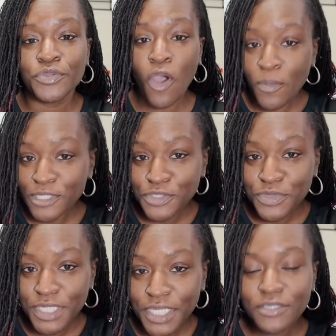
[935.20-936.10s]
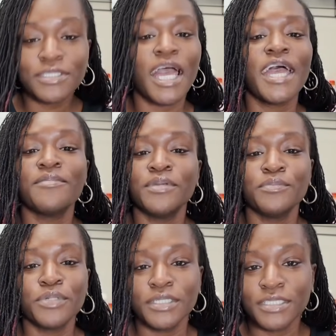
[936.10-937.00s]
almost 3 years, I have been
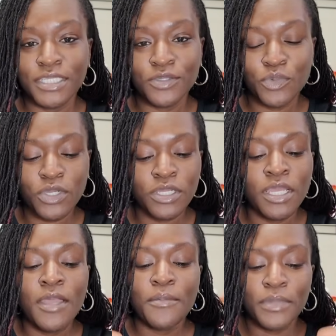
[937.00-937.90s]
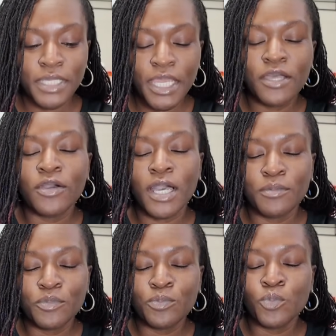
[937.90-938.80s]
putting in the work, but now
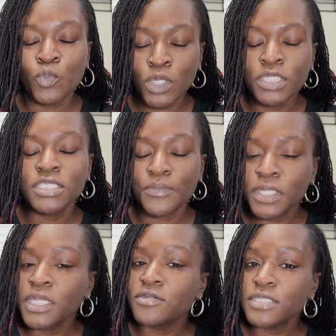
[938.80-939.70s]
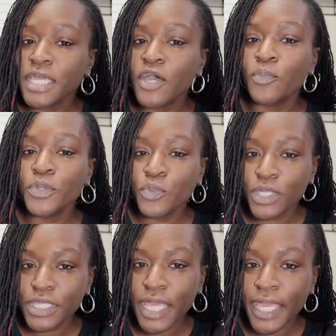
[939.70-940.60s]
I'm wanting something else to help me
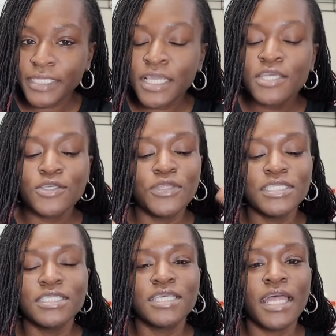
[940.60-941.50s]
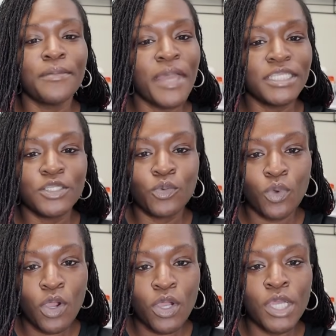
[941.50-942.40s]
with that. So this is not a magic
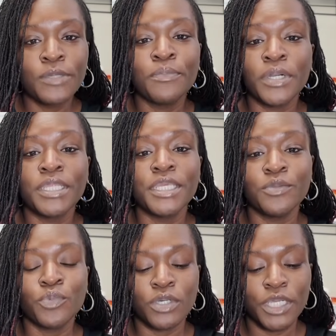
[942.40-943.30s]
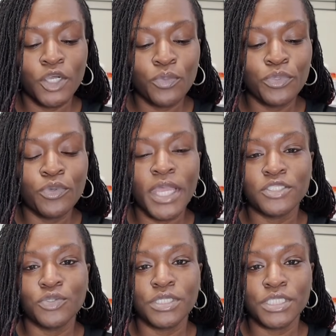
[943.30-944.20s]
wand, but it will help you
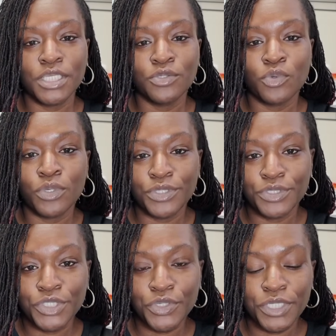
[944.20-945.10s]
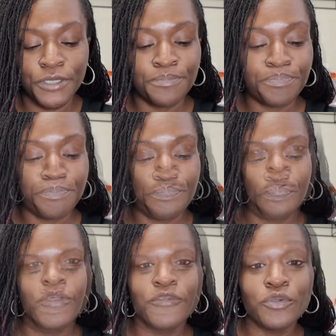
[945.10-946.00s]
as you continue on your journey.
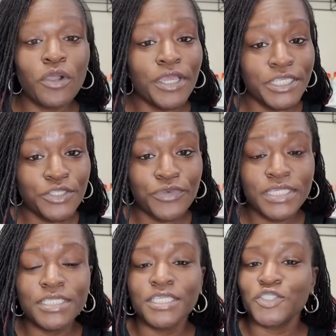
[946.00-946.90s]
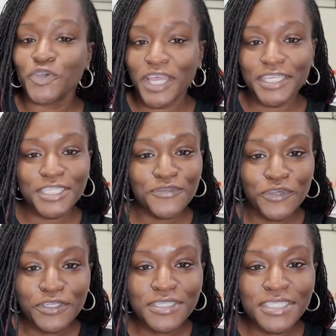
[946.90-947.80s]
So if you are interested in trying this
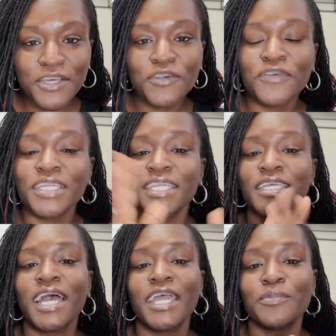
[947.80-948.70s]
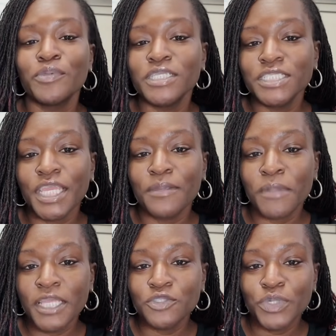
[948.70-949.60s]
for yourself, again, I appreciate
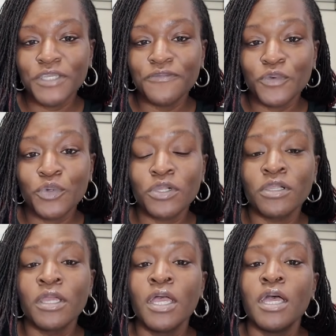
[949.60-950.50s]
Mychway for